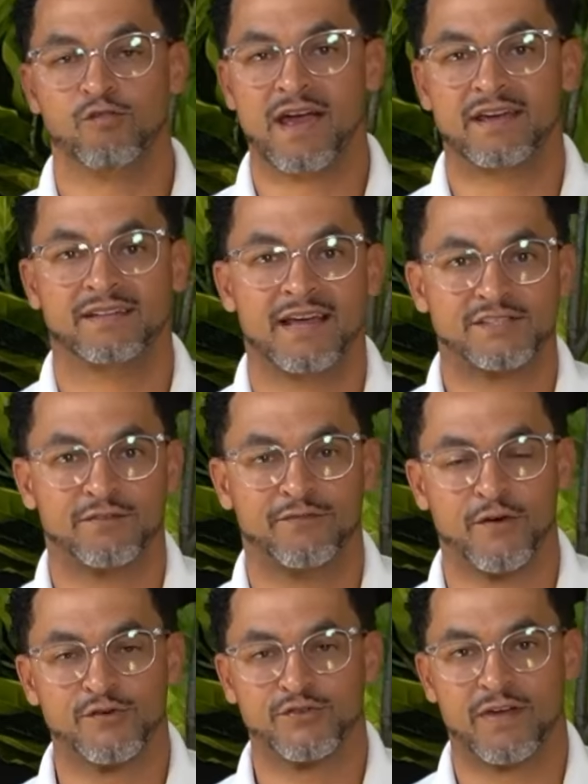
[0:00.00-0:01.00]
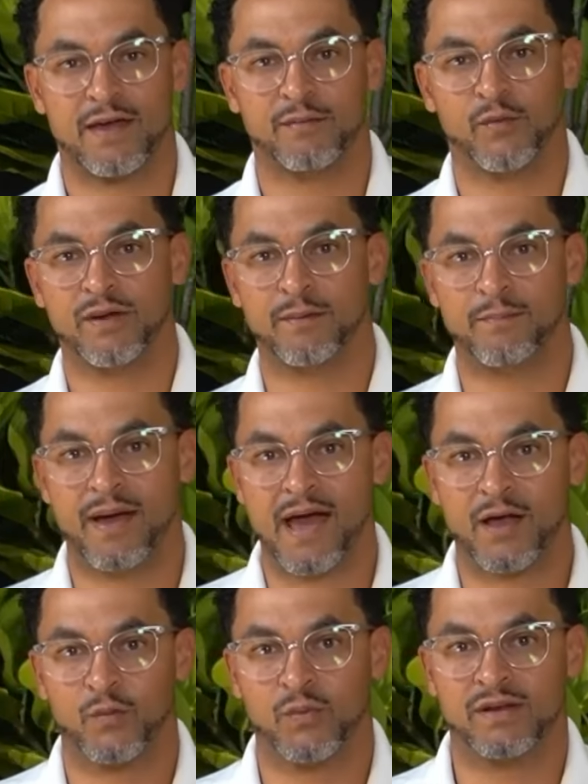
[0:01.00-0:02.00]
right, Last2First family, we are
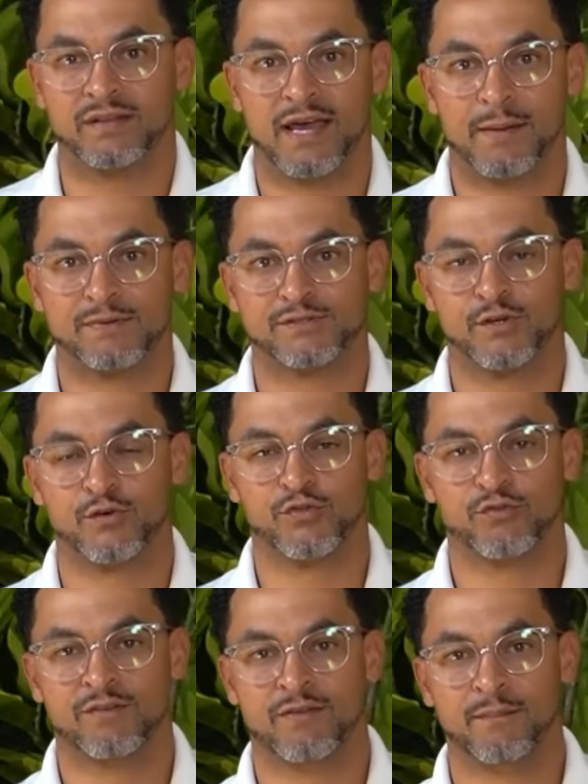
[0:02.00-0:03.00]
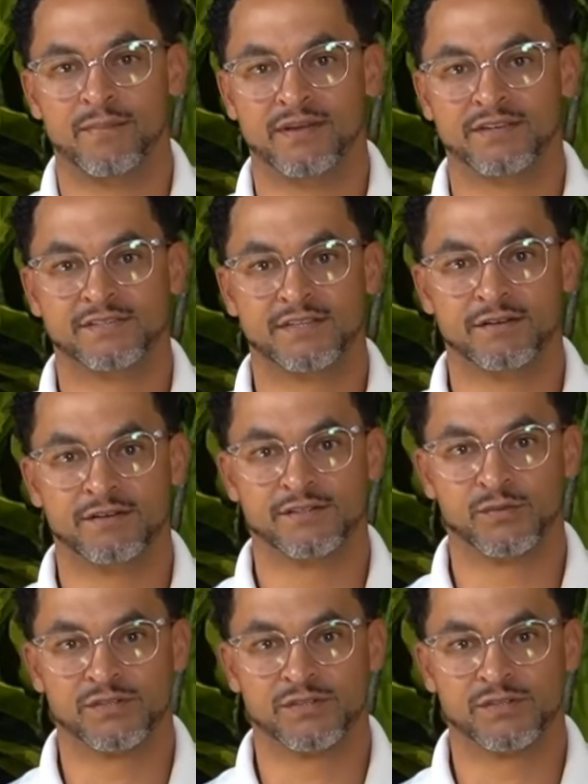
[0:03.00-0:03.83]
back with episode 3 of our mini-series.